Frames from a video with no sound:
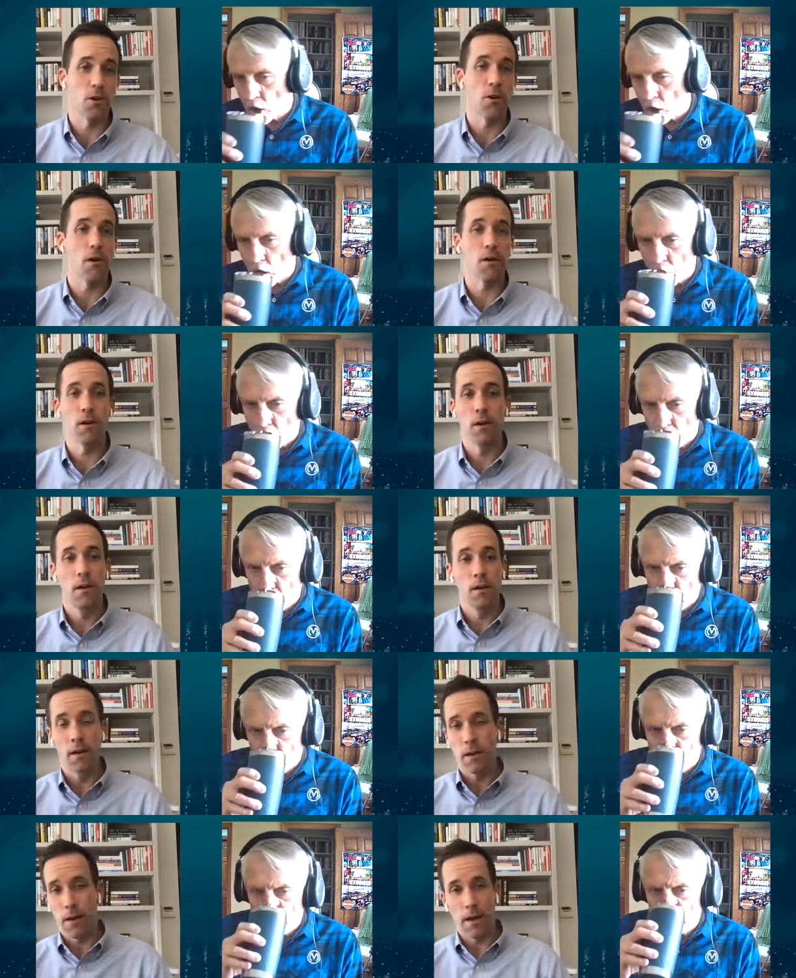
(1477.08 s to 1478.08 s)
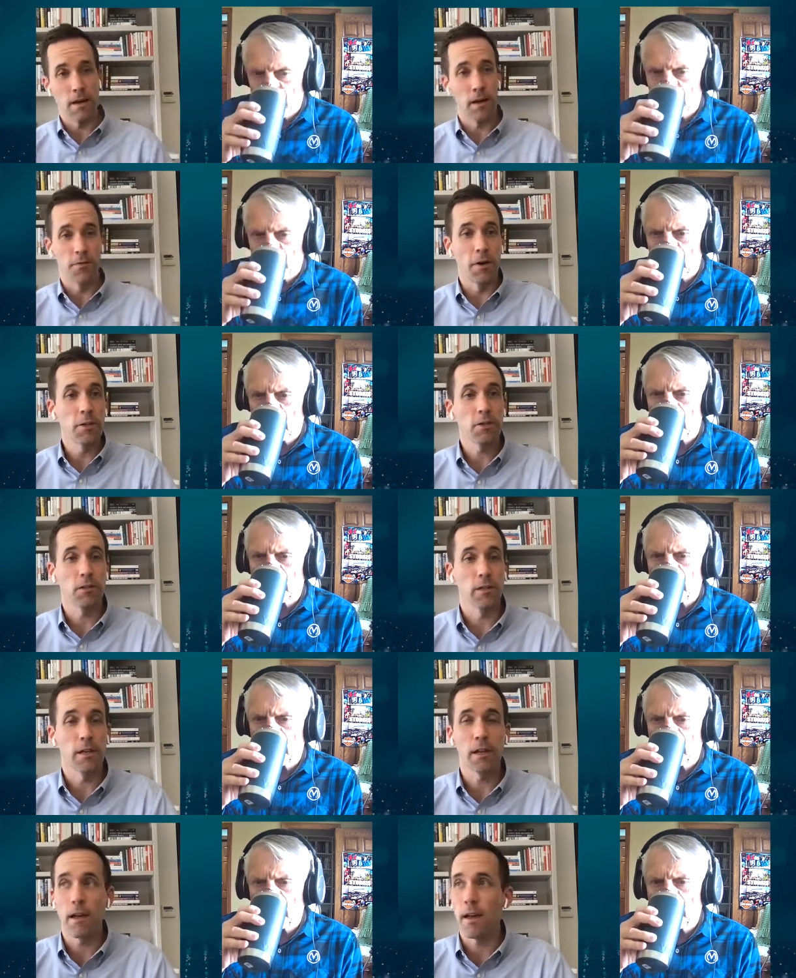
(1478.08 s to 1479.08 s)
Speaker 1: are, uh,
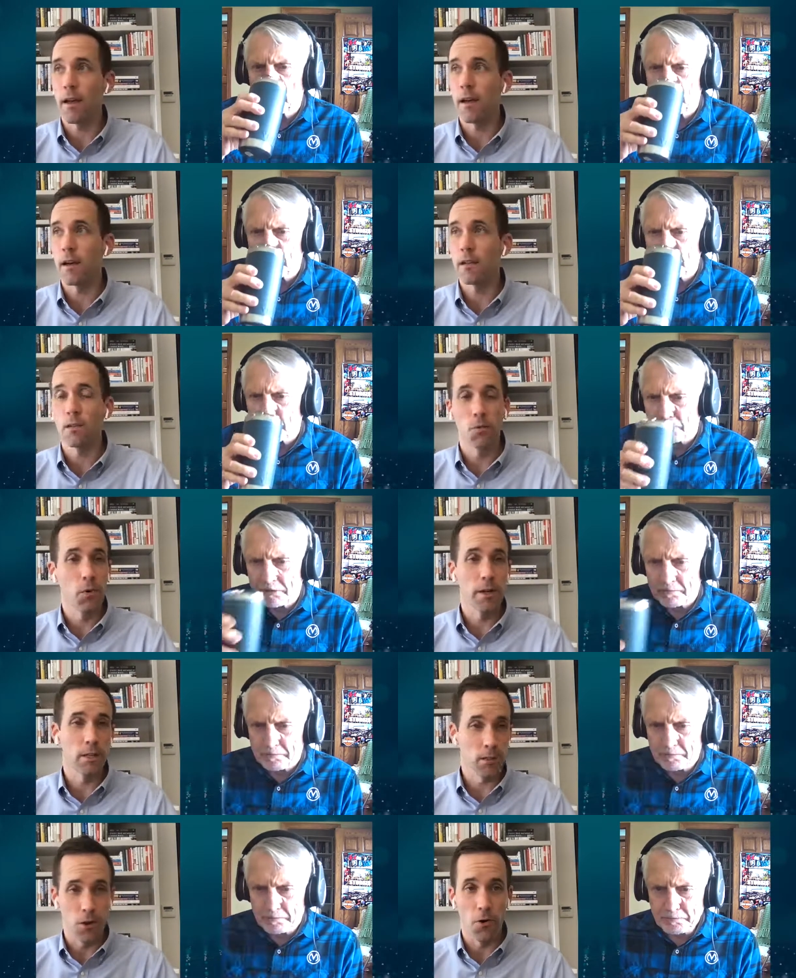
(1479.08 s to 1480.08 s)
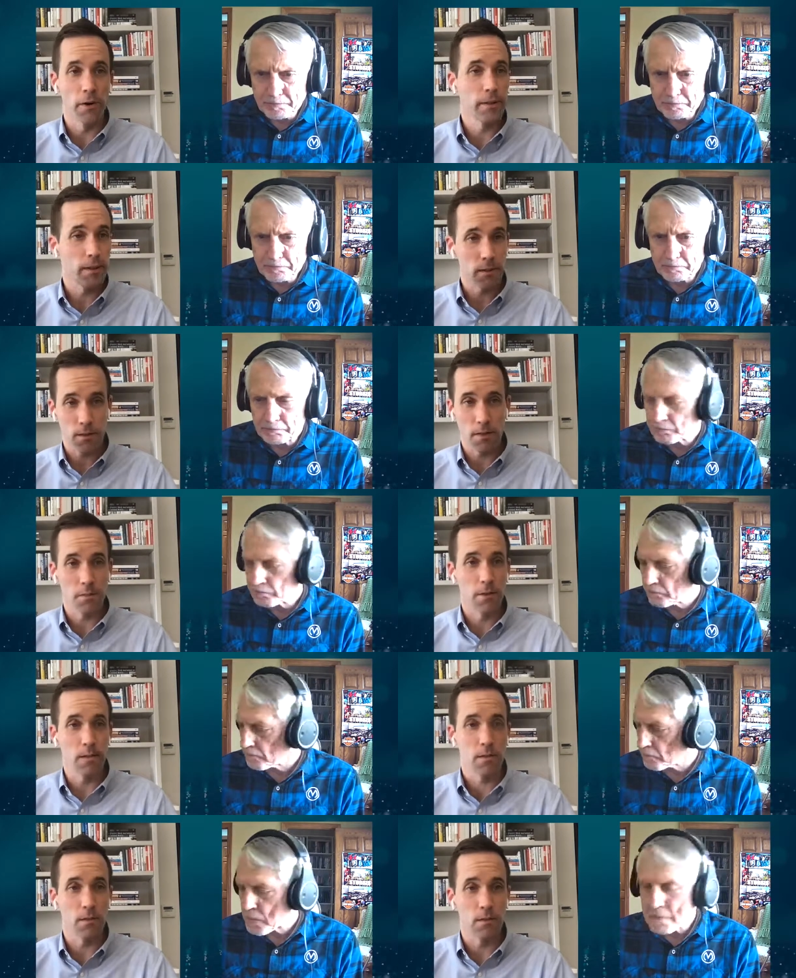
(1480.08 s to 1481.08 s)
eventually, and the way it's going, that some of
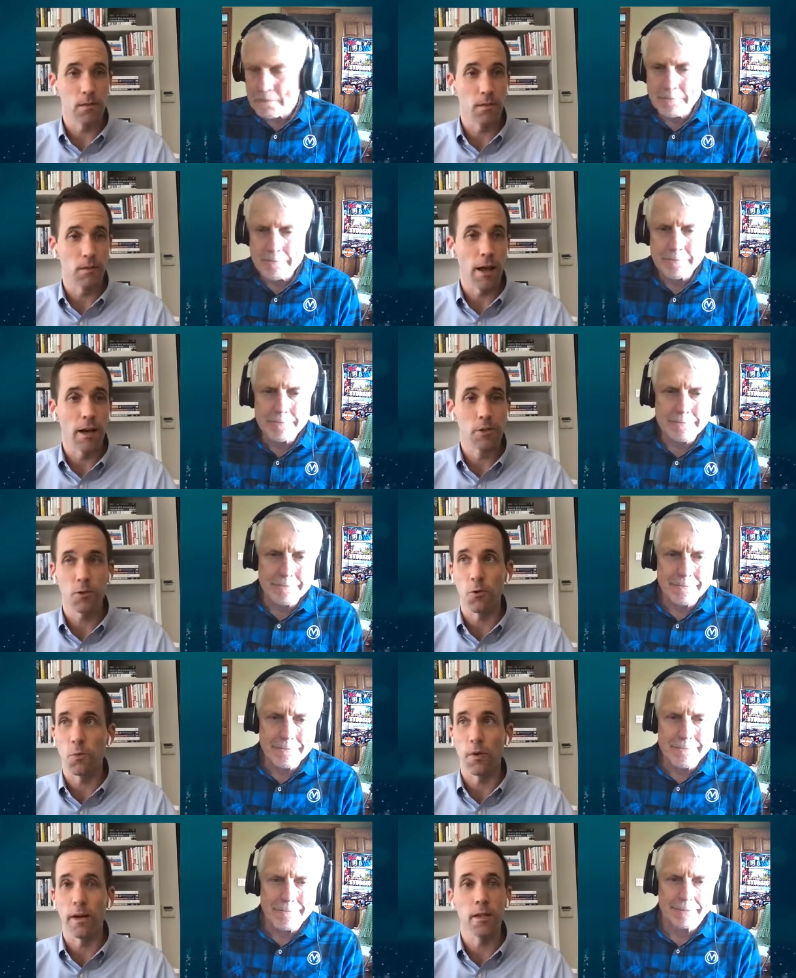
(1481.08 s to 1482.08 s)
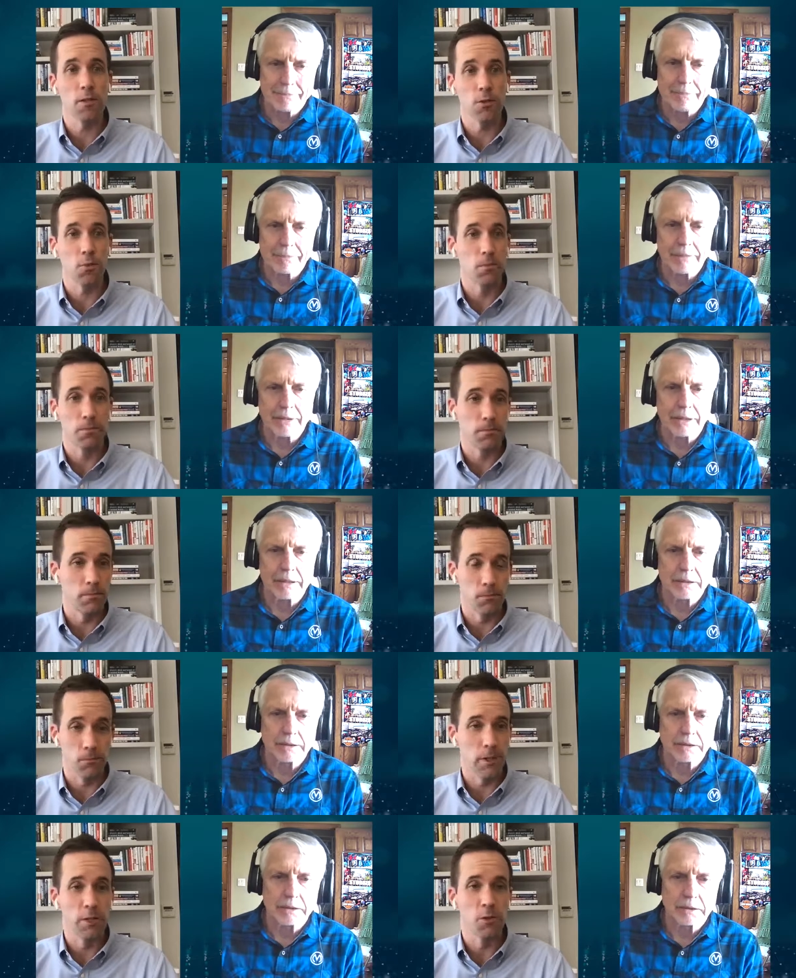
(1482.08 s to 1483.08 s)
these national brands or
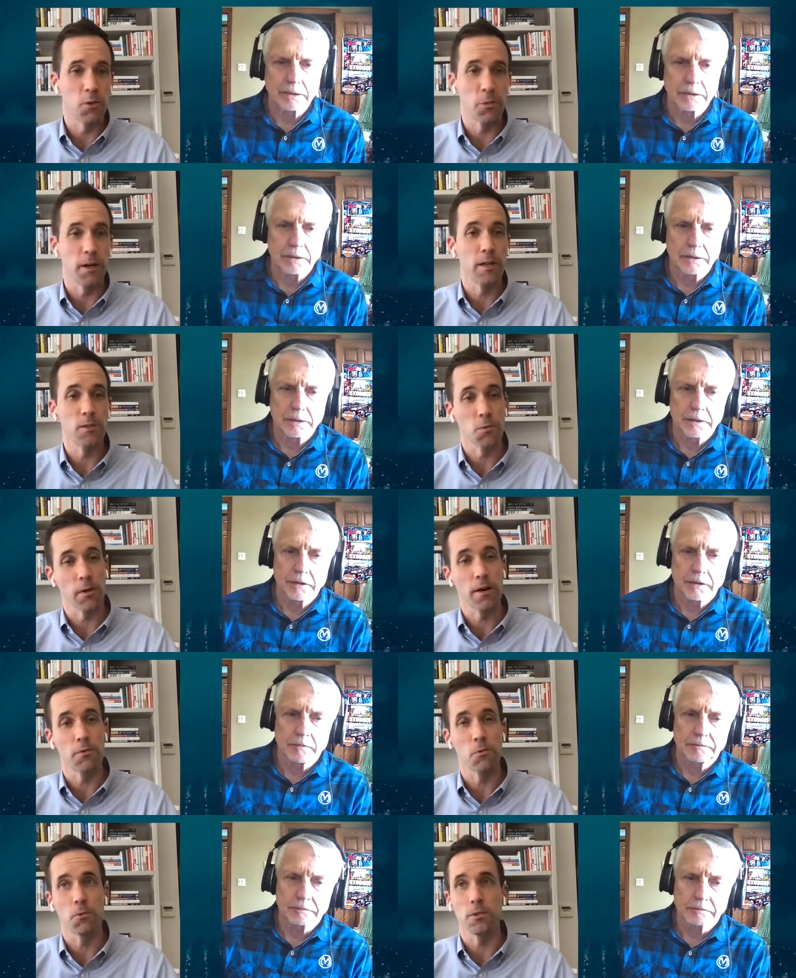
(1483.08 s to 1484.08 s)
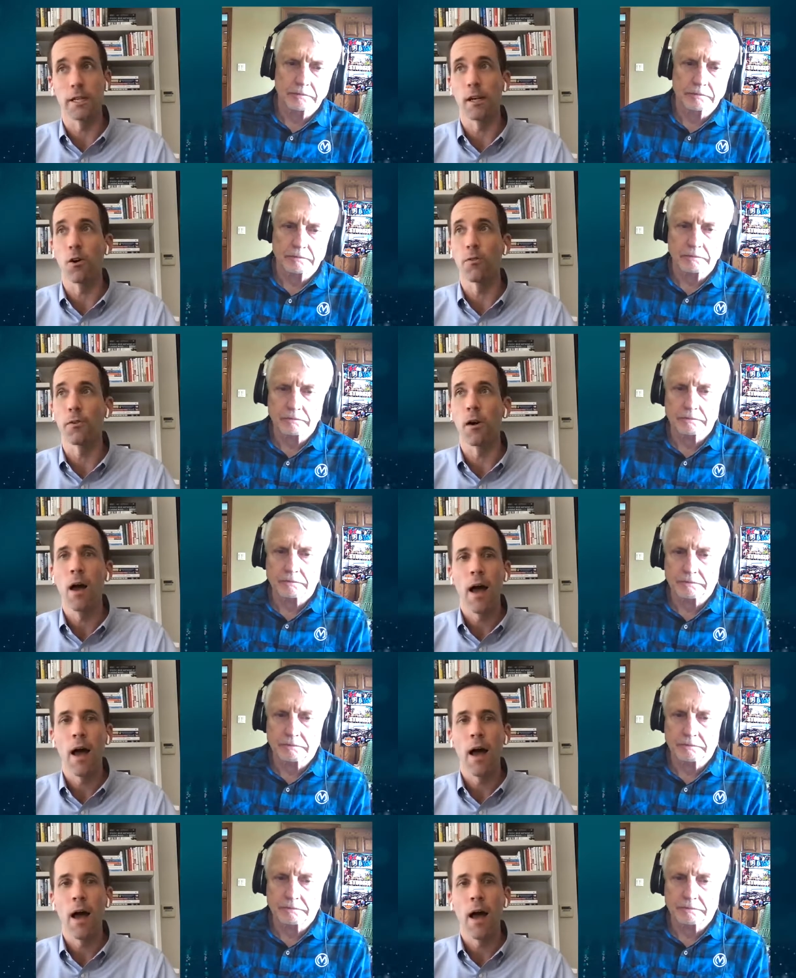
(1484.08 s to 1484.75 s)
regional brands or whatever will take over.